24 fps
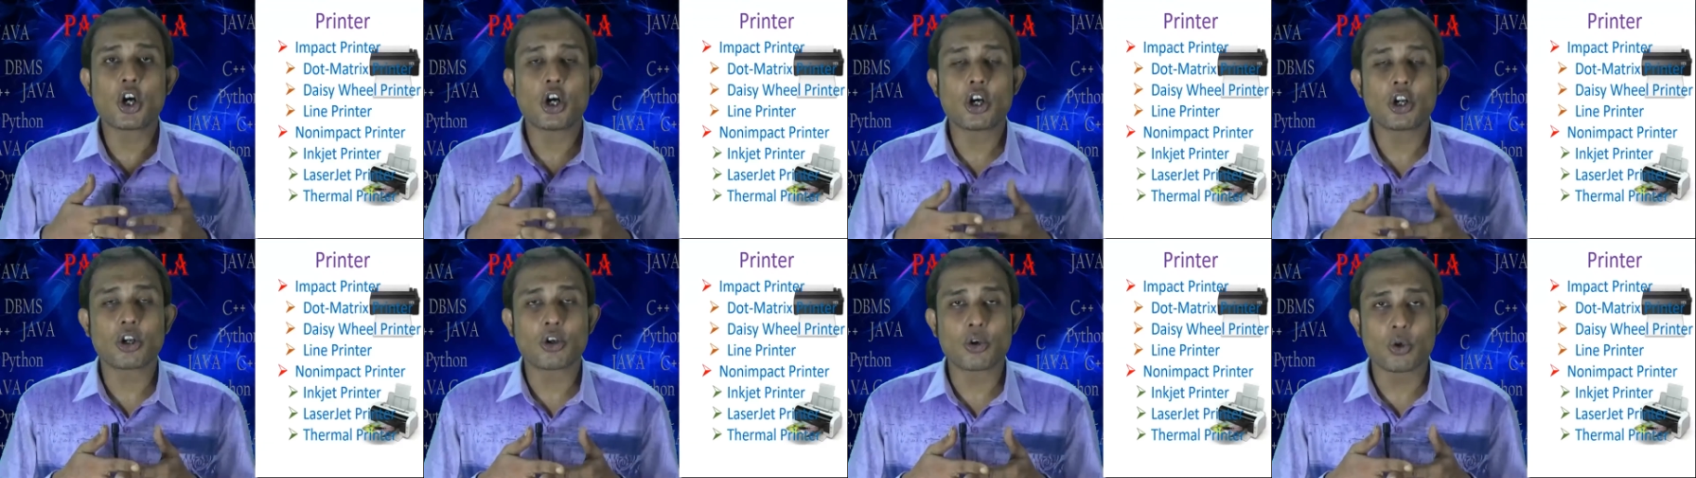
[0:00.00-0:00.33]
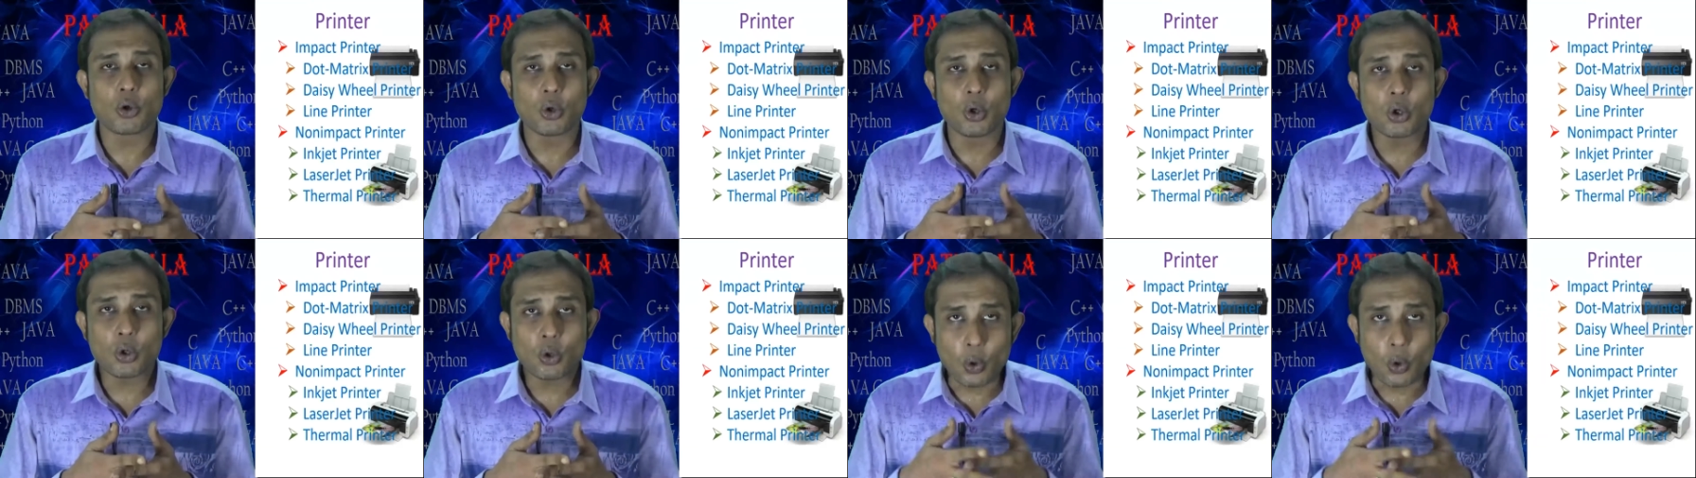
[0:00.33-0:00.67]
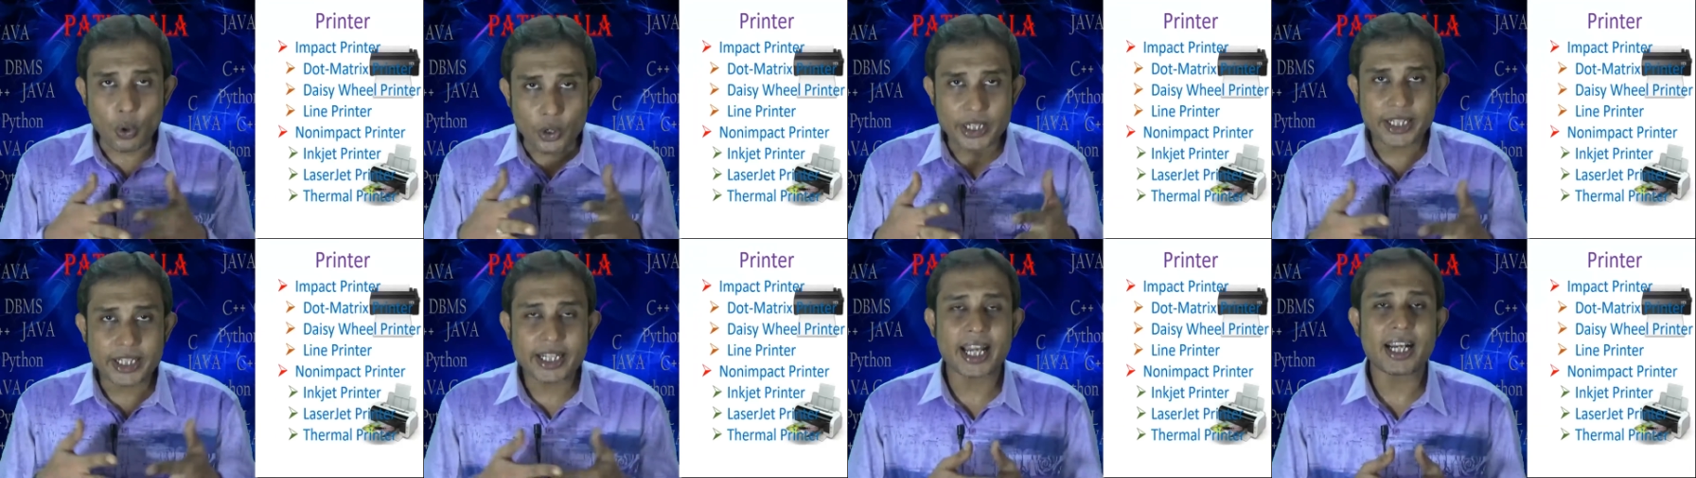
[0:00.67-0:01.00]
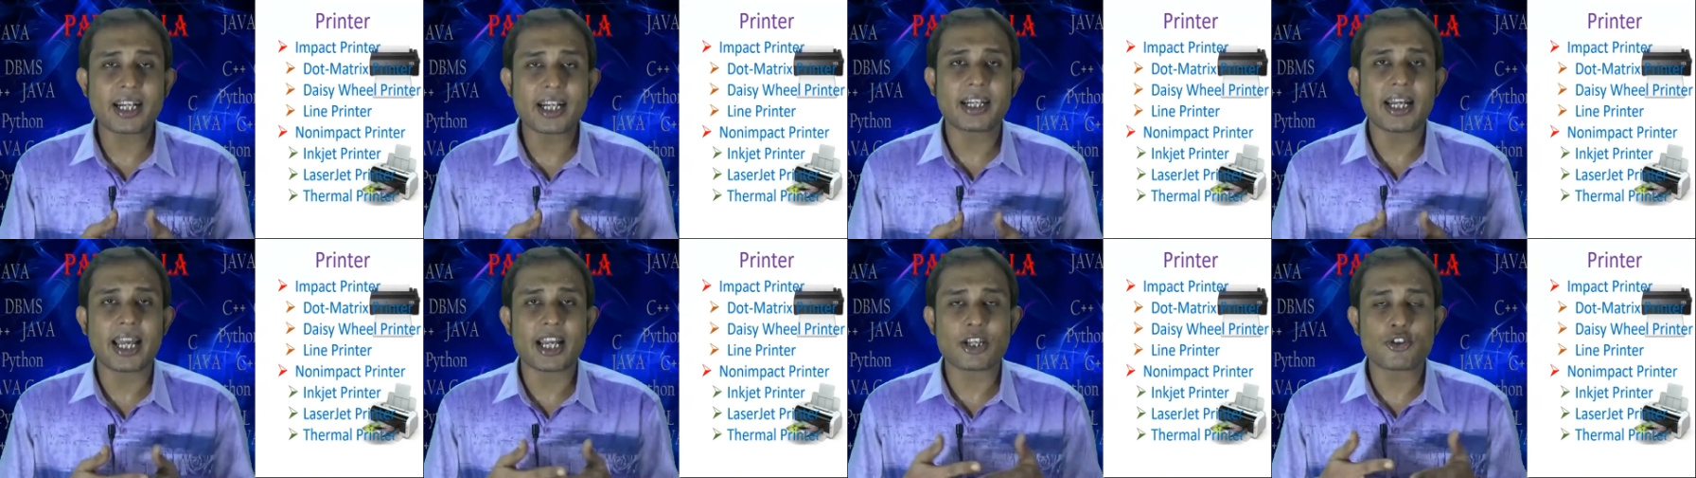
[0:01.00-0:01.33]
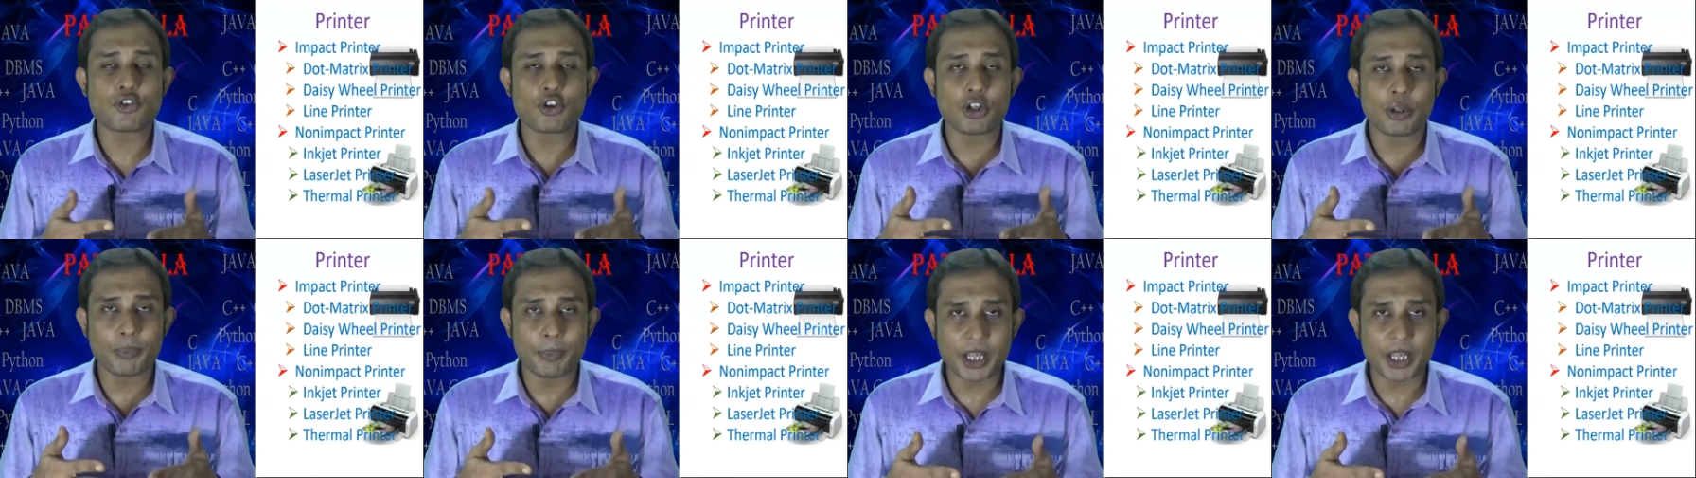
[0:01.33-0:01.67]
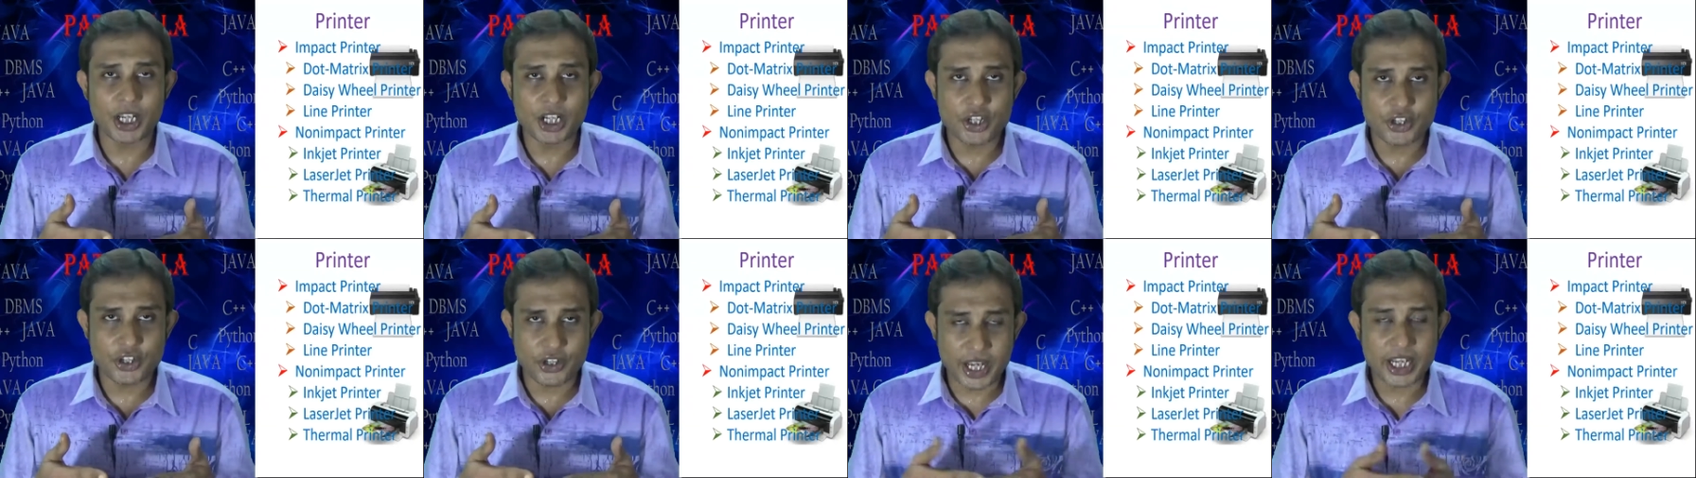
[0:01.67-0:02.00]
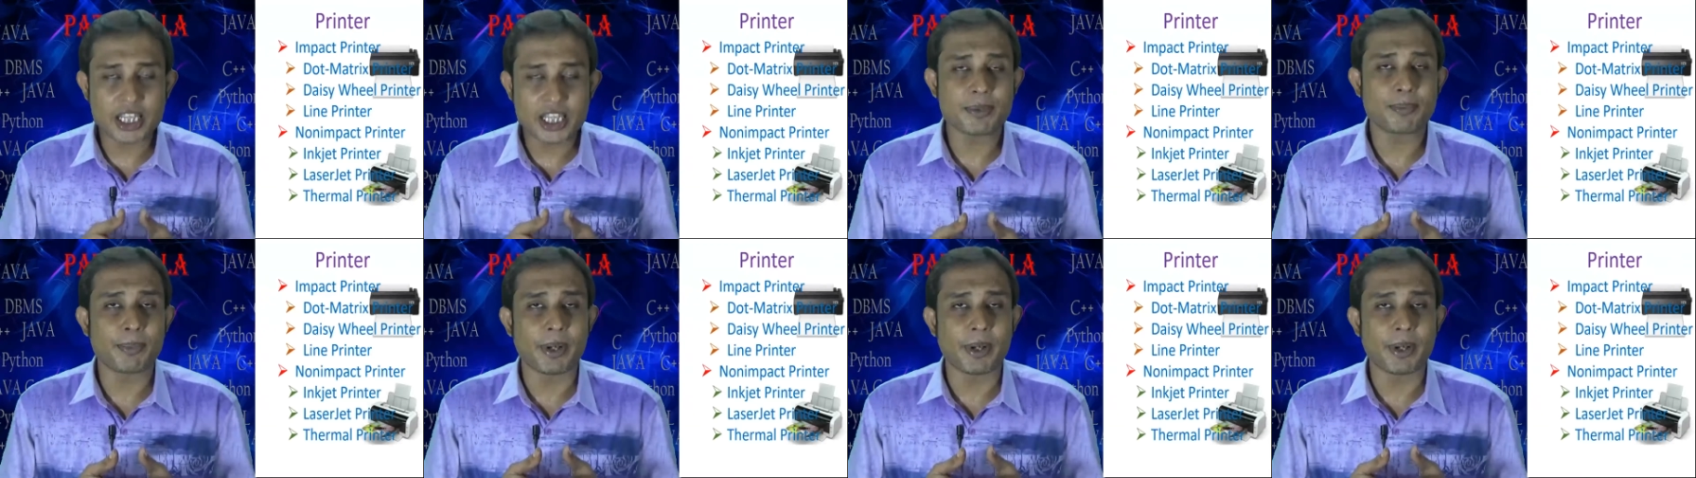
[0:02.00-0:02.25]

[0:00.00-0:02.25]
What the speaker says: or no contact actually being takes